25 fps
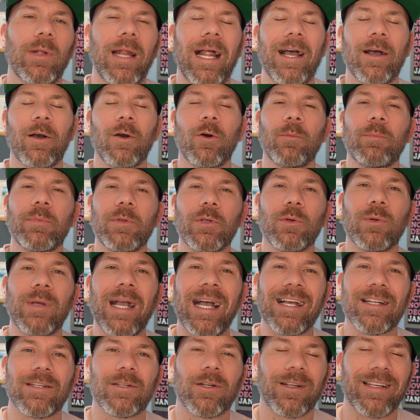I hope you
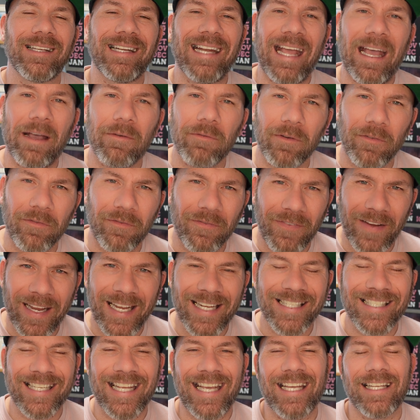guys are going to have a
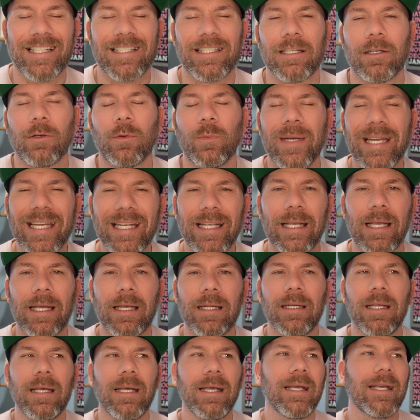fantastic
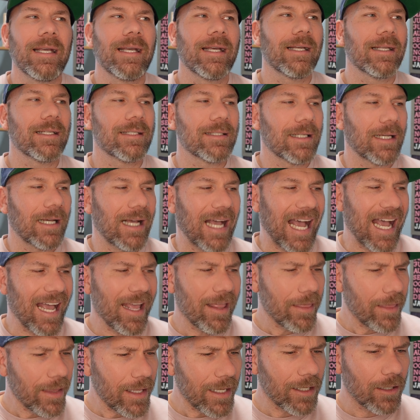weekend, as I
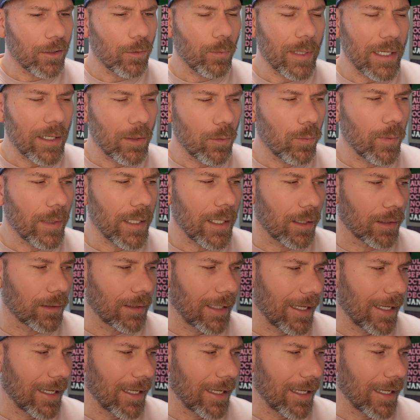think we will.